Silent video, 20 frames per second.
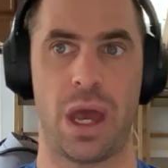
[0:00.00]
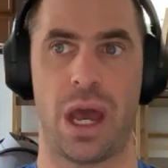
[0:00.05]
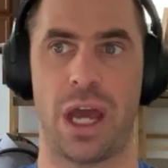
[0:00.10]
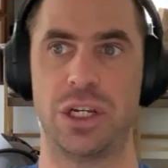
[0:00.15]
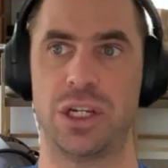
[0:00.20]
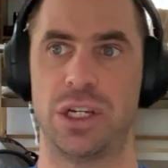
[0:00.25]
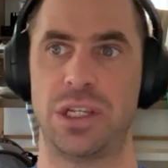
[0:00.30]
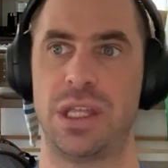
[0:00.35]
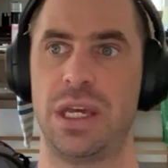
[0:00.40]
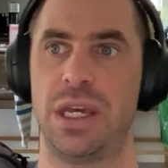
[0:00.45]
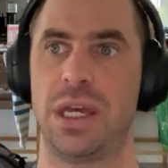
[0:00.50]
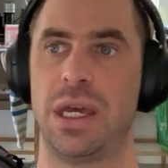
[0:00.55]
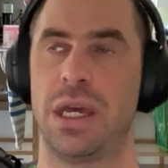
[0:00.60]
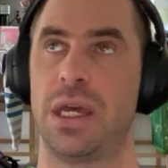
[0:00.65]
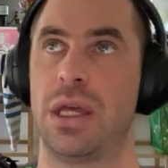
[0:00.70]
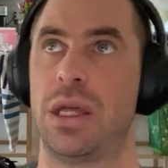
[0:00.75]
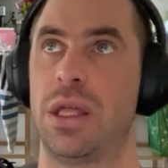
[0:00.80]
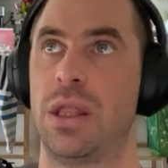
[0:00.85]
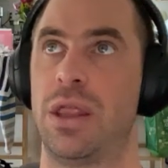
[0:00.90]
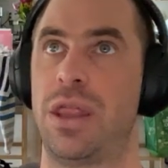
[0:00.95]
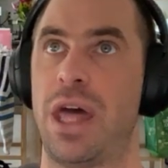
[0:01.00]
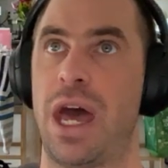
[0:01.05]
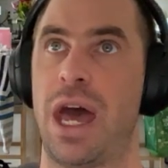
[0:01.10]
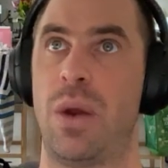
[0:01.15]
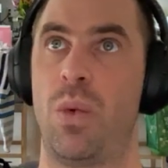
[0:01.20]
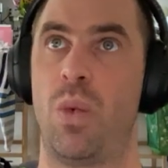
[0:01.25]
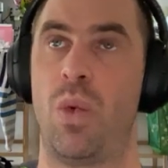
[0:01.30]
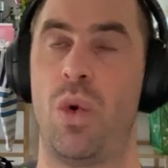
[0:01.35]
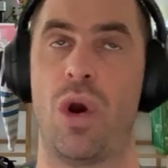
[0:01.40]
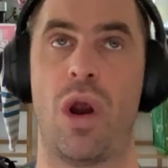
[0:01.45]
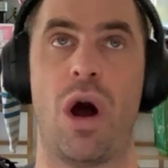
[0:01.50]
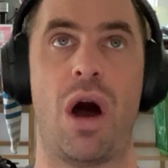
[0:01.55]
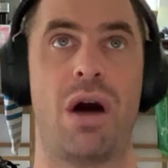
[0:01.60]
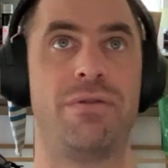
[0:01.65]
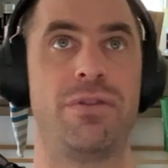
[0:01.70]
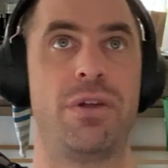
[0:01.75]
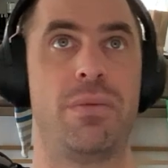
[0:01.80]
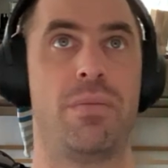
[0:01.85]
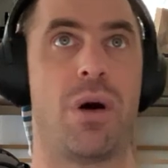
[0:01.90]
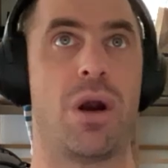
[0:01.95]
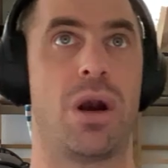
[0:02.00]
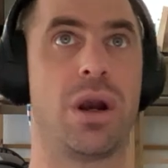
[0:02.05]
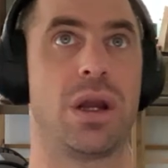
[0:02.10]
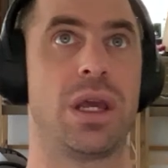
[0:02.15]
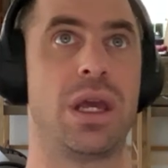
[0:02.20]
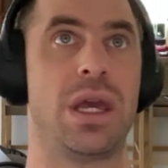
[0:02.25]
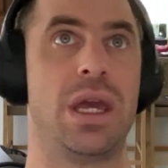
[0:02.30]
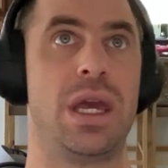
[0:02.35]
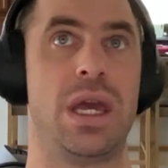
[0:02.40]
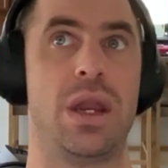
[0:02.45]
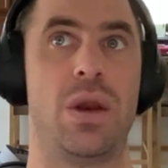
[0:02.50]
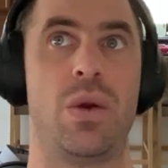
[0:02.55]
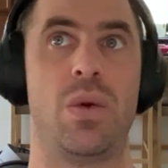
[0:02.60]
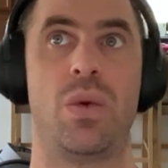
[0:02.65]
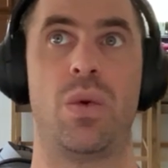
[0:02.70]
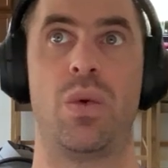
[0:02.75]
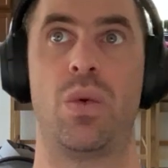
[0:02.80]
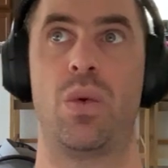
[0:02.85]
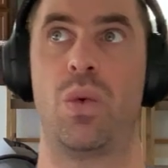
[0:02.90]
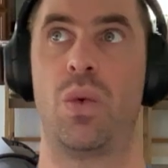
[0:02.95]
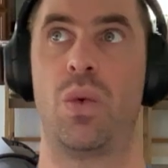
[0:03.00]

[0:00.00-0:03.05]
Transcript: I just think that we're off the mark in